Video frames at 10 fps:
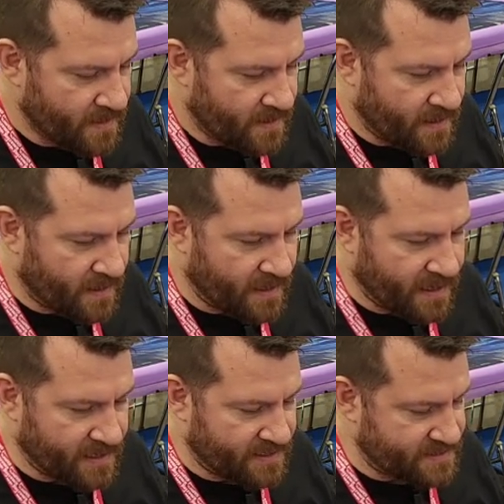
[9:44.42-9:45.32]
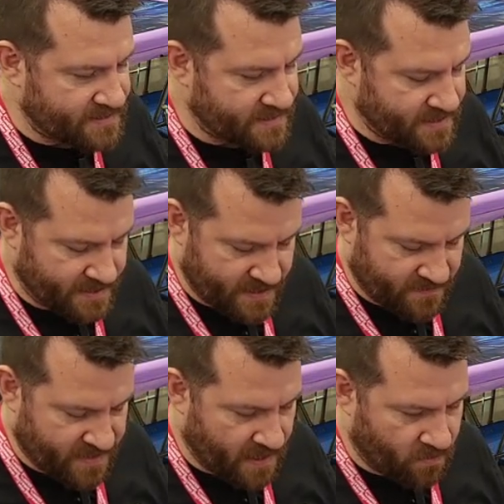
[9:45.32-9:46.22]
All right, let's see.
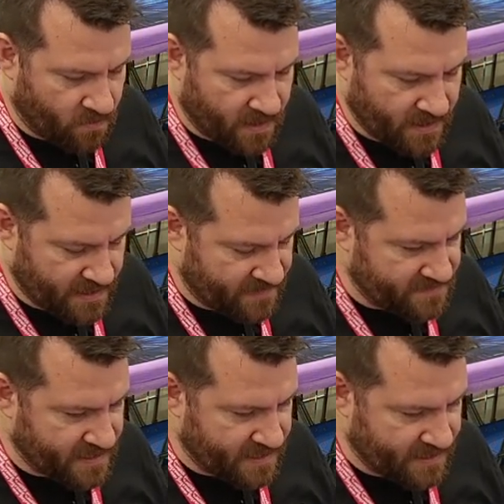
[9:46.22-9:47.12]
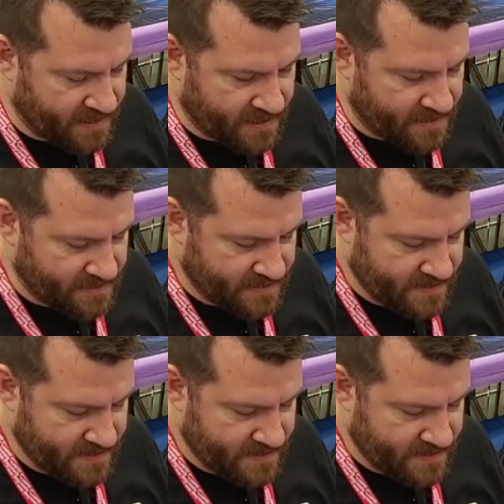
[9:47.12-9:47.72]
You've got 1 left on you.